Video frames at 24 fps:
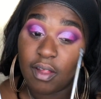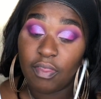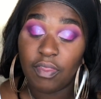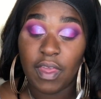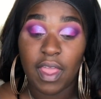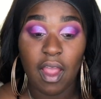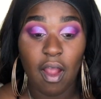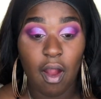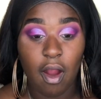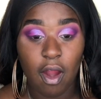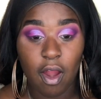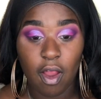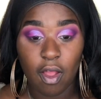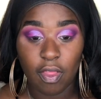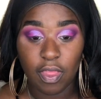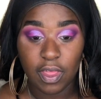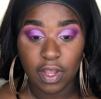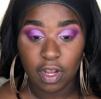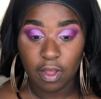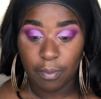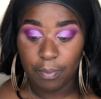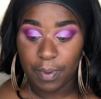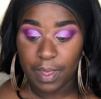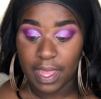They are a
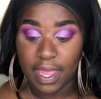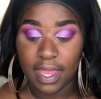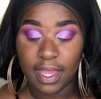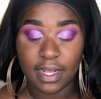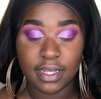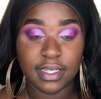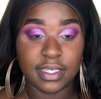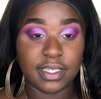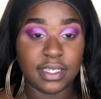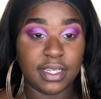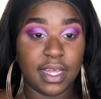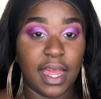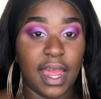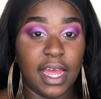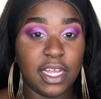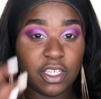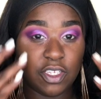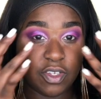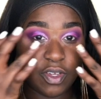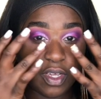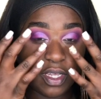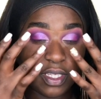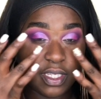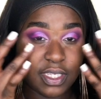little bit,
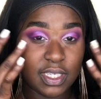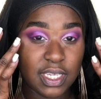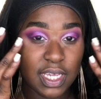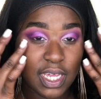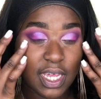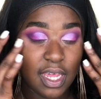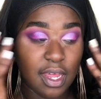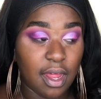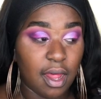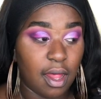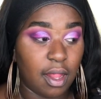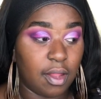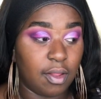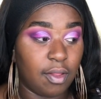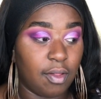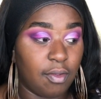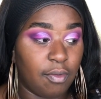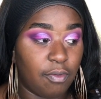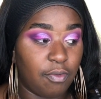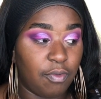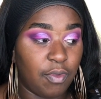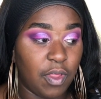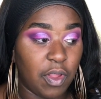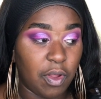as you can see, a
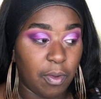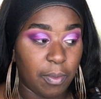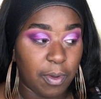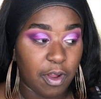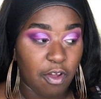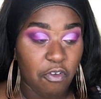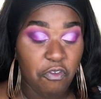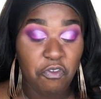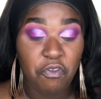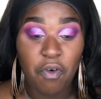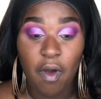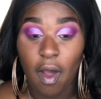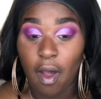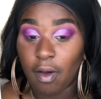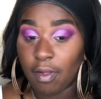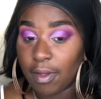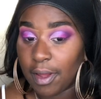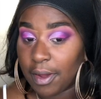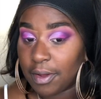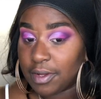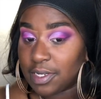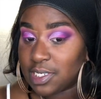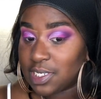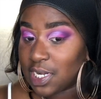little bit of
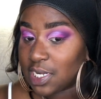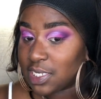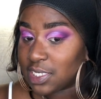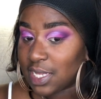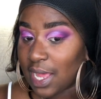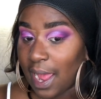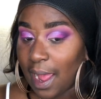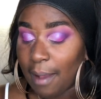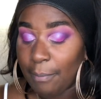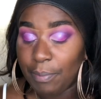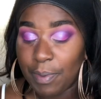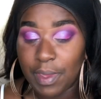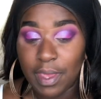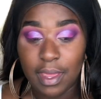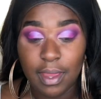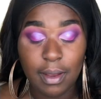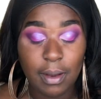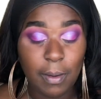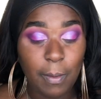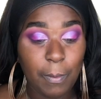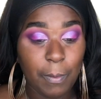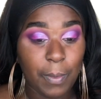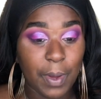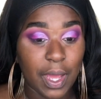fallout does
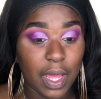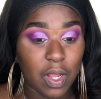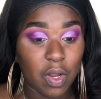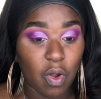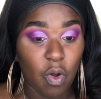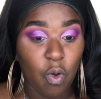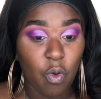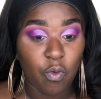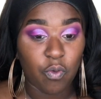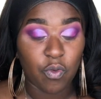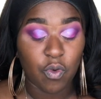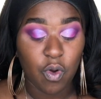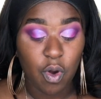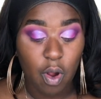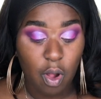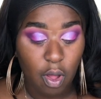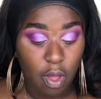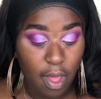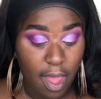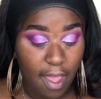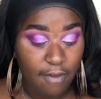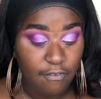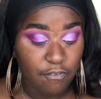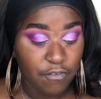happen, but
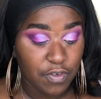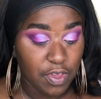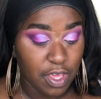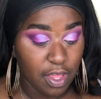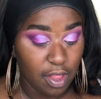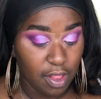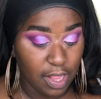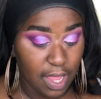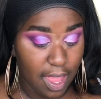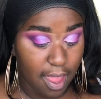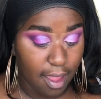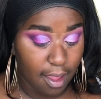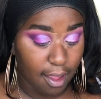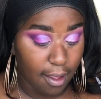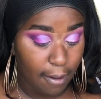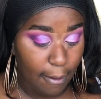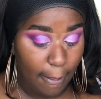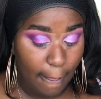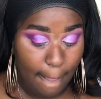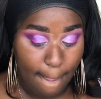overall I feel like